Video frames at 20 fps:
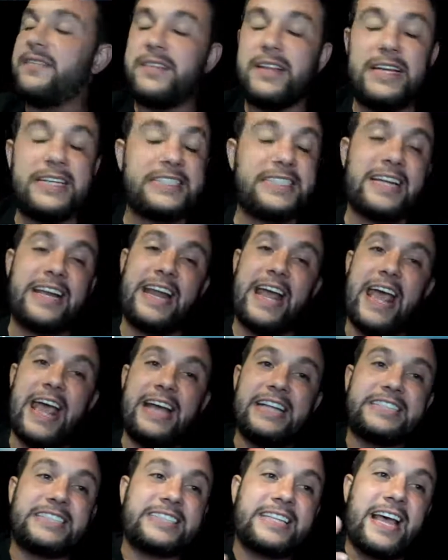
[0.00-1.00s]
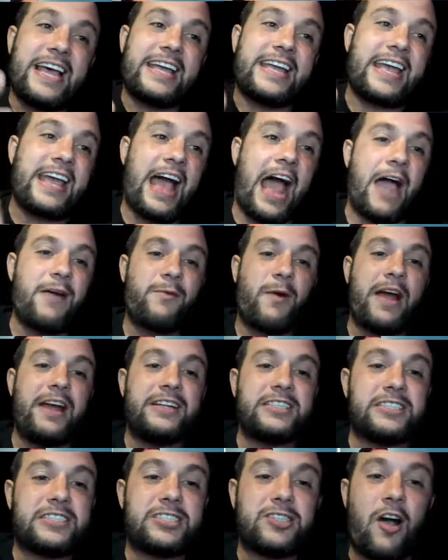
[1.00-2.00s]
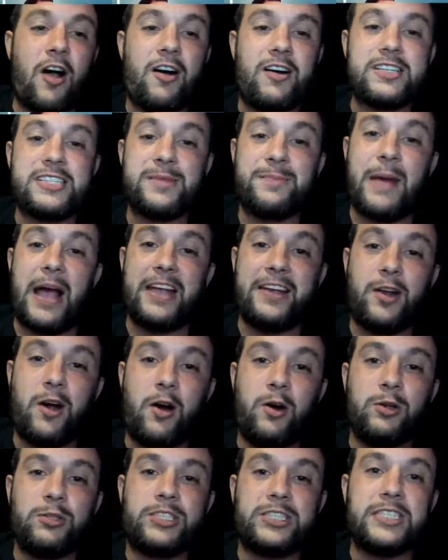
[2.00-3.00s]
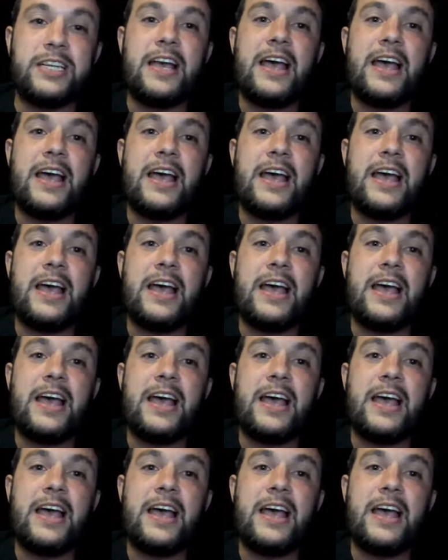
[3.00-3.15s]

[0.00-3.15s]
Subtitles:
Listen, it's like I write songs in my notes,